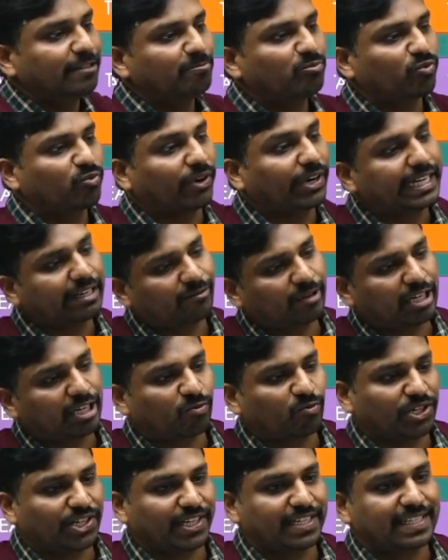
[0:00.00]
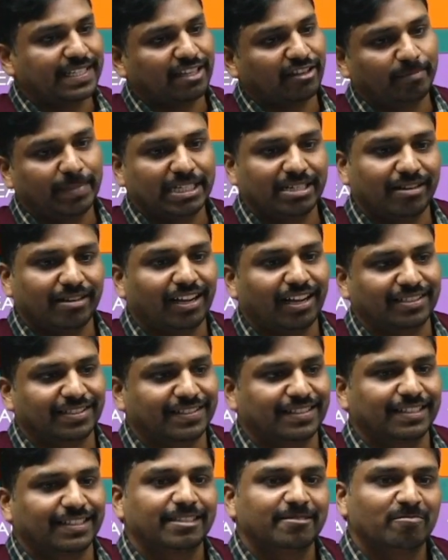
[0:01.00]
21 questions have been asked.
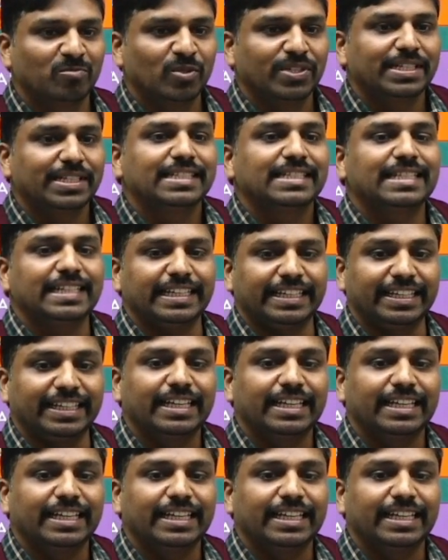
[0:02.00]
See,